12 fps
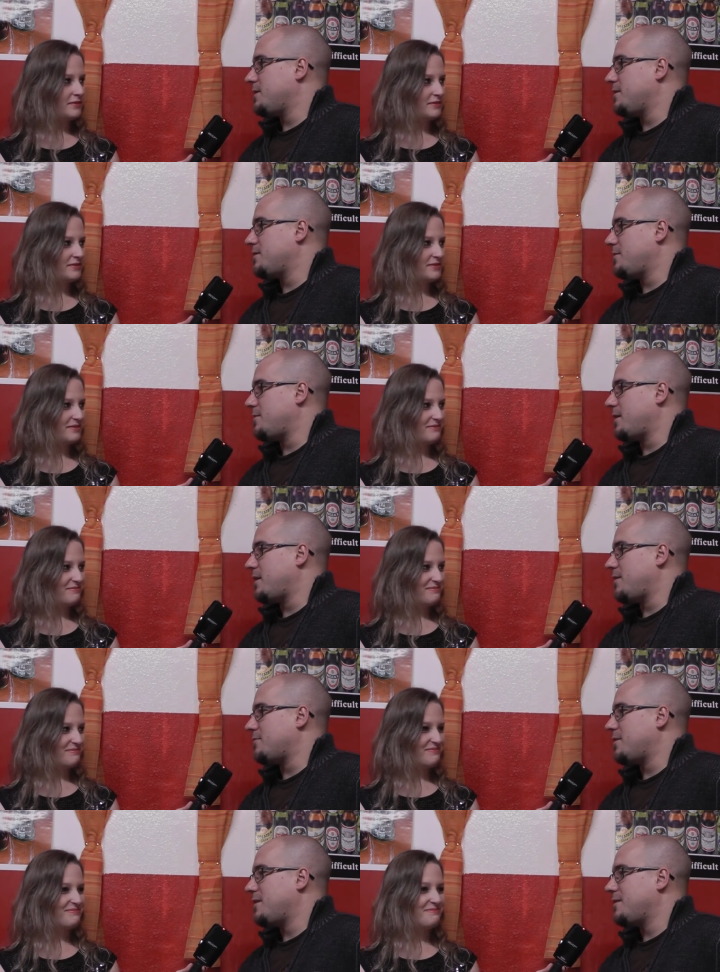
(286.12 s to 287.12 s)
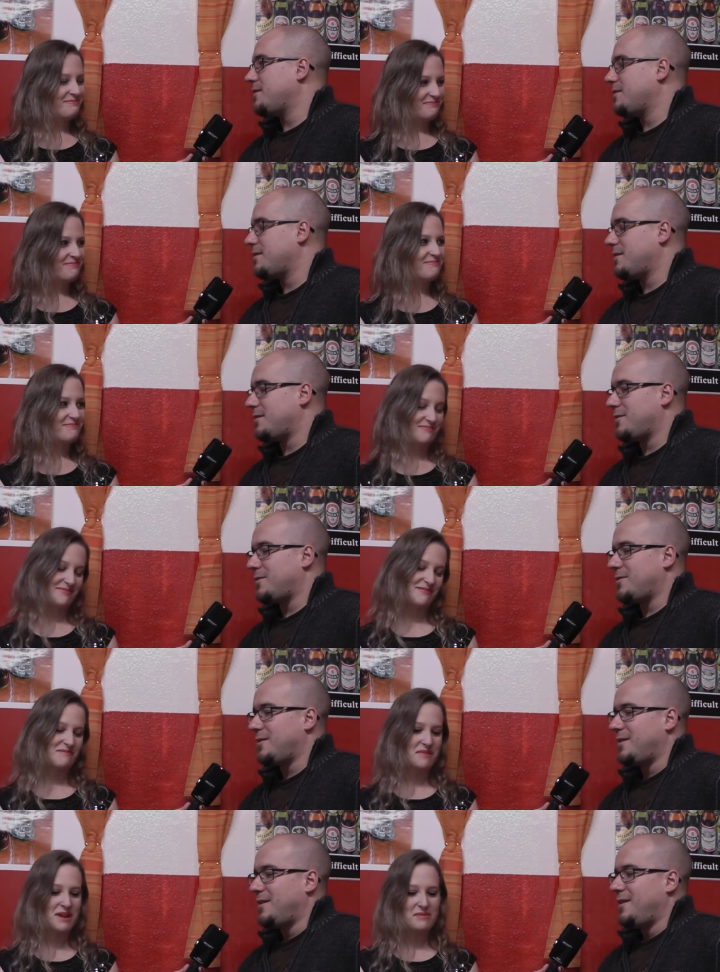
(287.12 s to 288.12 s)
Speaker 1: be something else, right? I don't know.
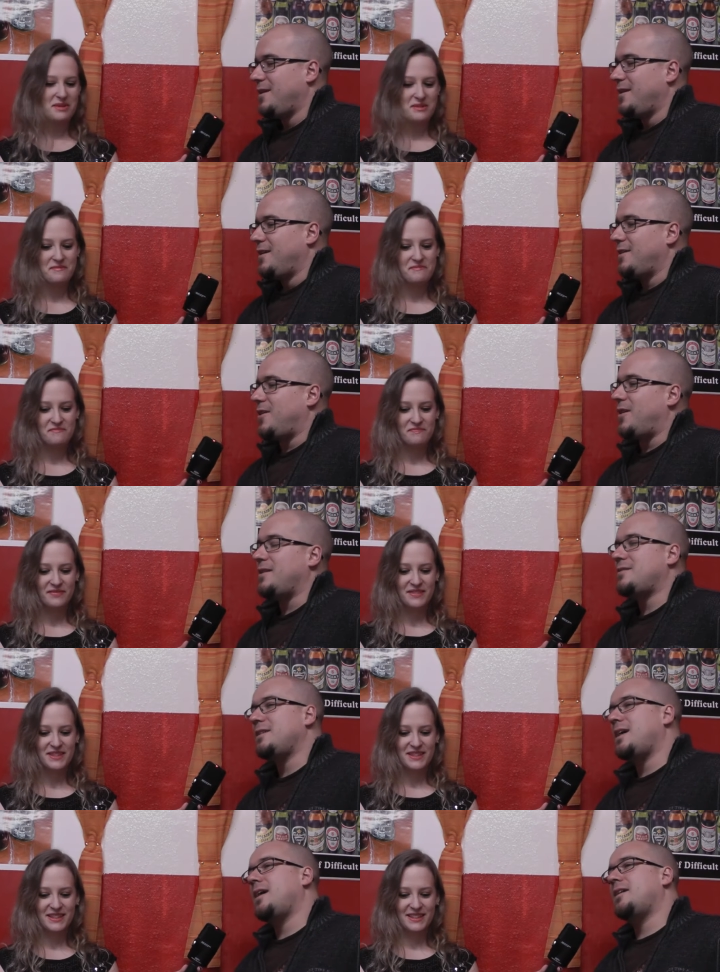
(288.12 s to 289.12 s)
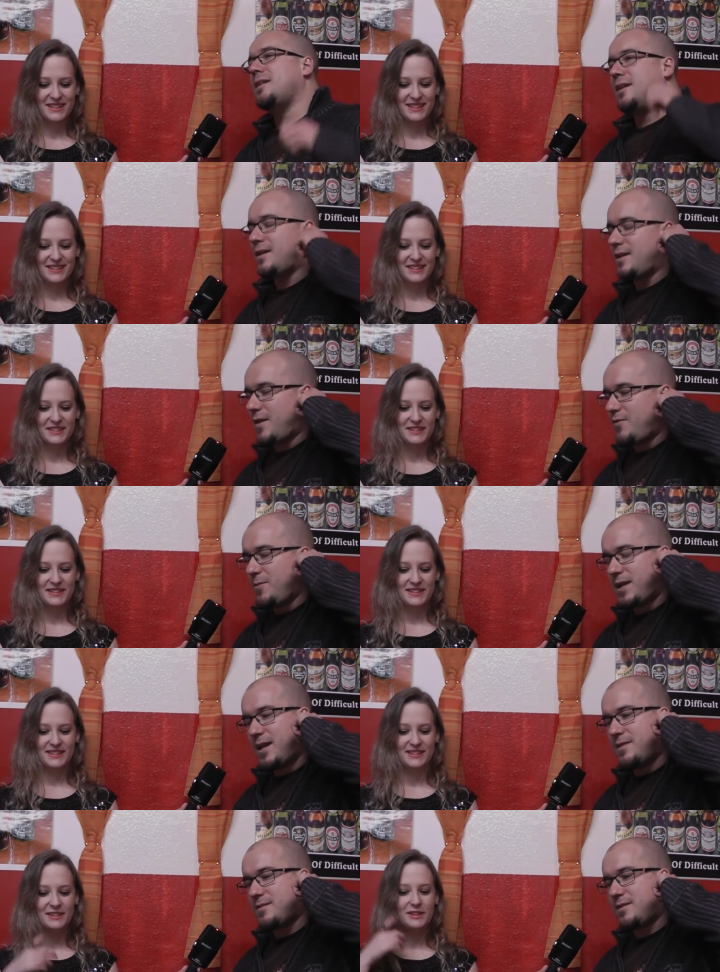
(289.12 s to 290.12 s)
No, it's, yeah, uh,
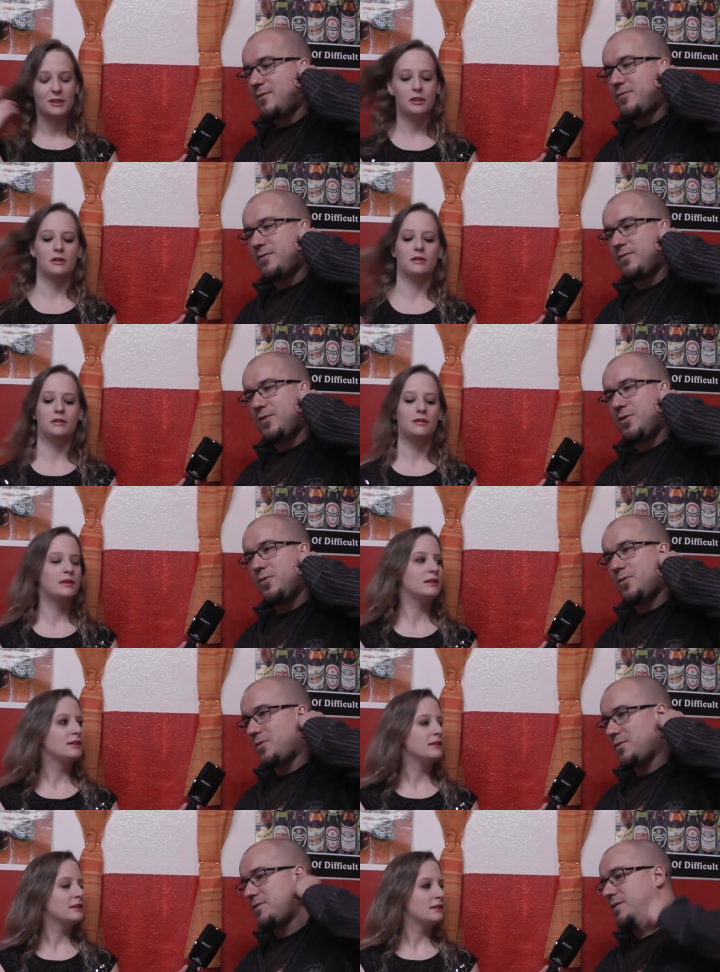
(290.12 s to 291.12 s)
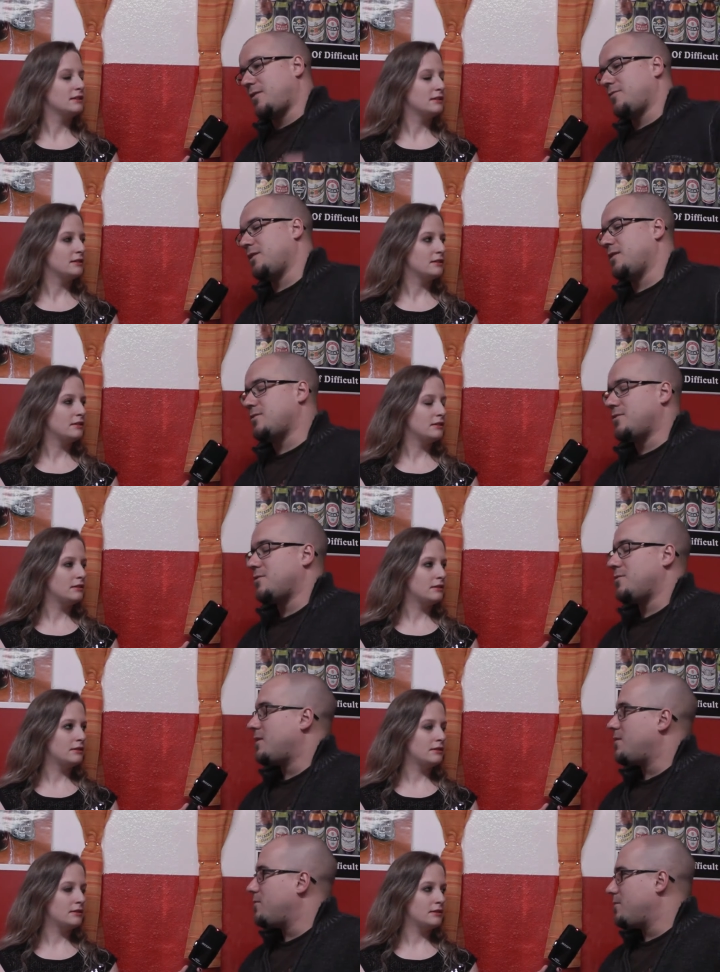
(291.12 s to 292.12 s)
everybody has a different view on stuff, and that's also
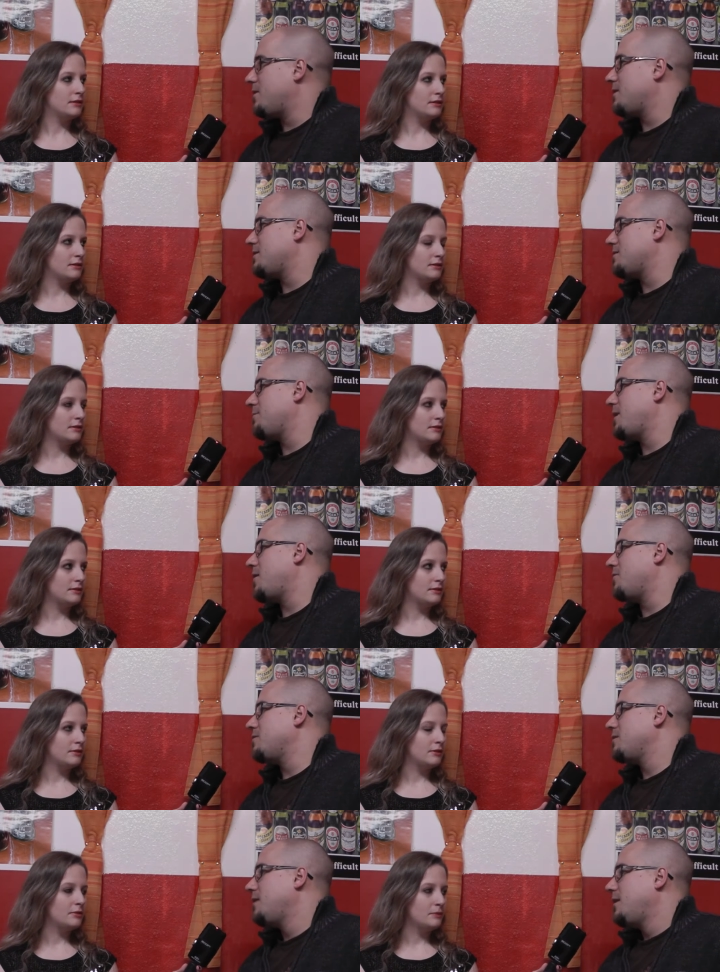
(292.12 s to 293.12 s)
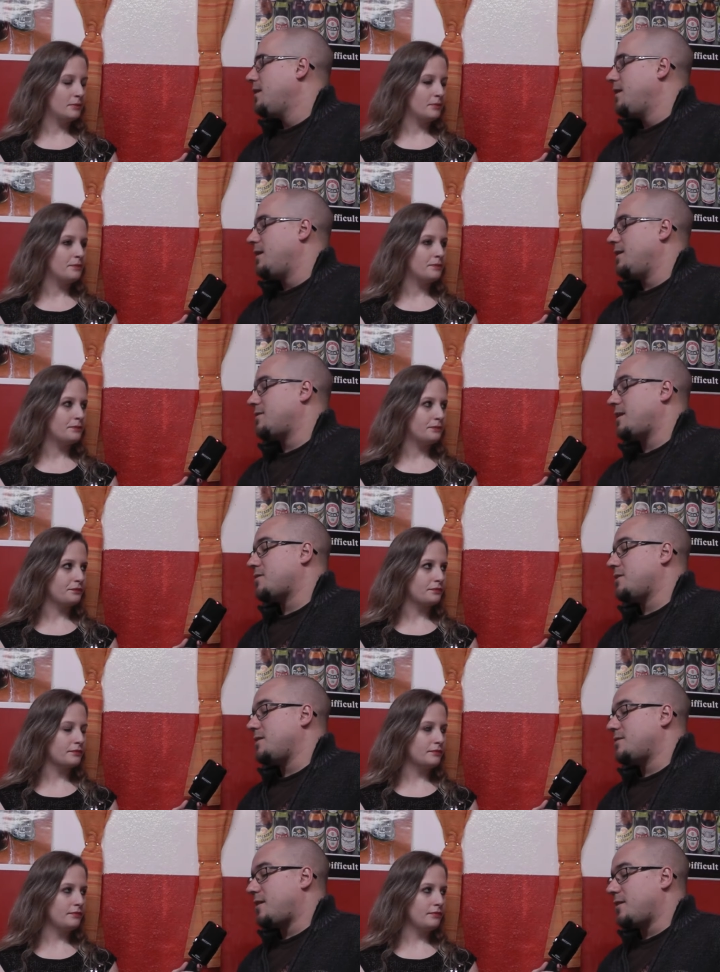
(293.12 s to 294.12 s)
where, what it's about. And it's
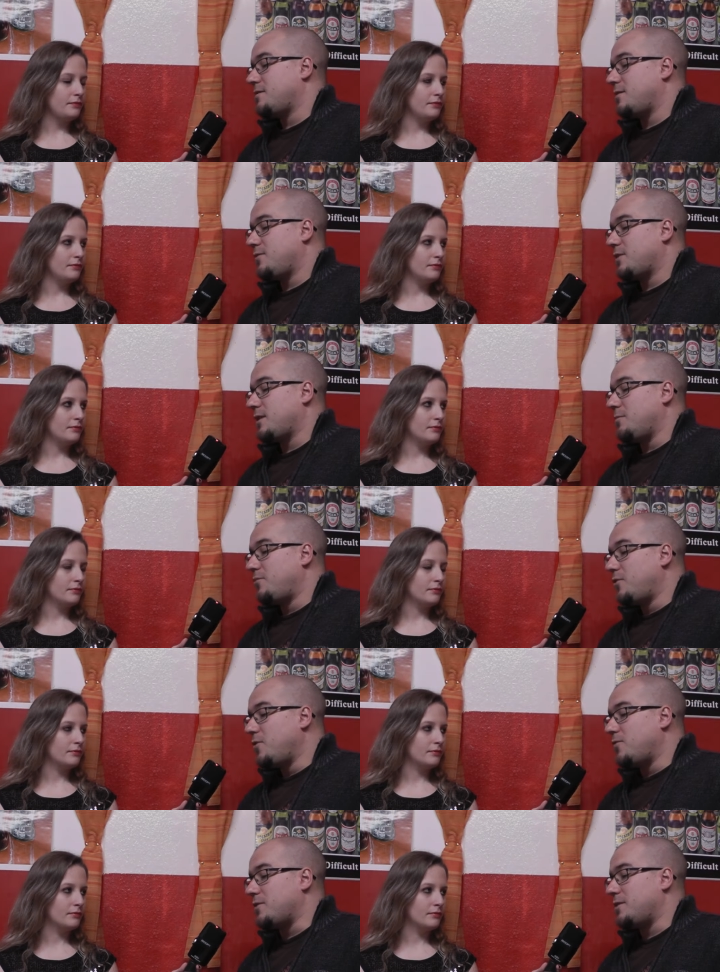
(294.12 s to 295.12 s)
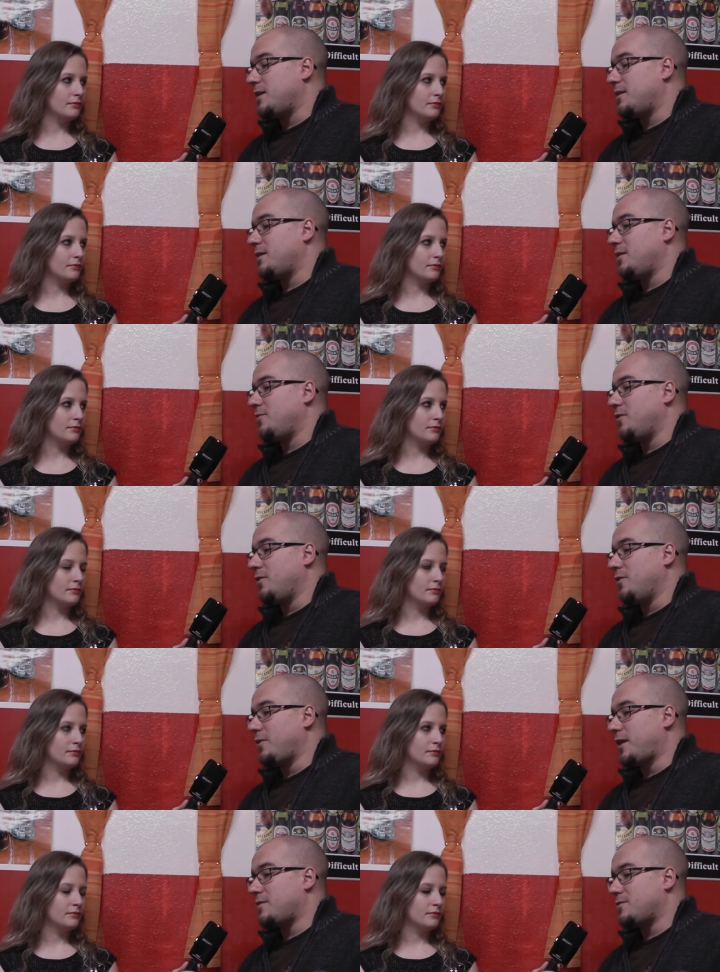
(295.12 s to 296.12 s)
actually scientifically proven that if you
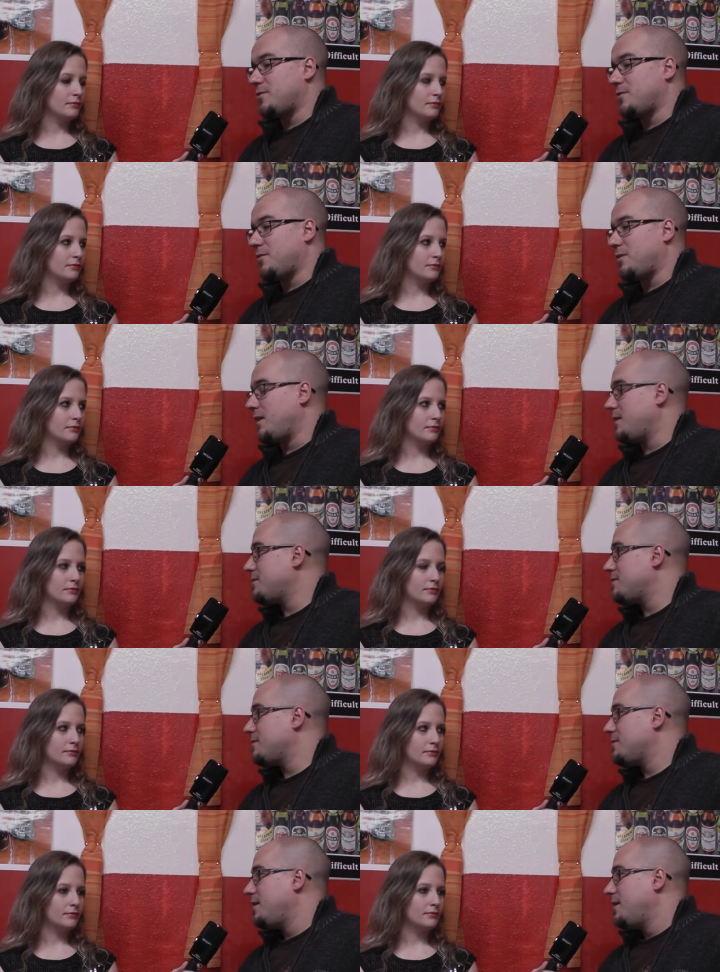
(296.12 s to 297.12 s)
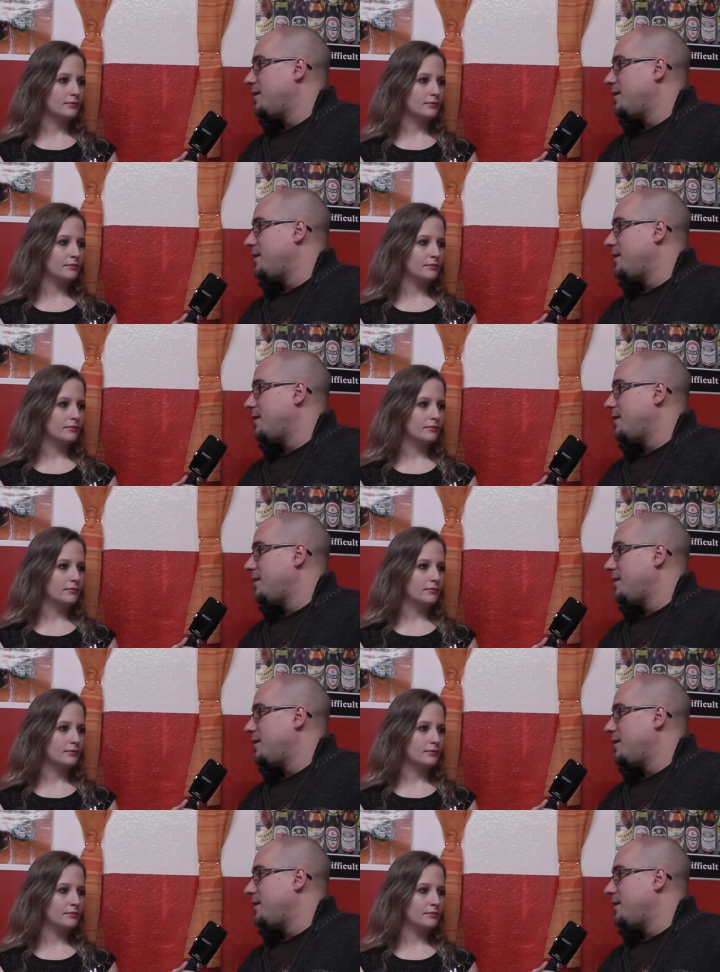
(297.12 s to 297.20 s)
look at certain things,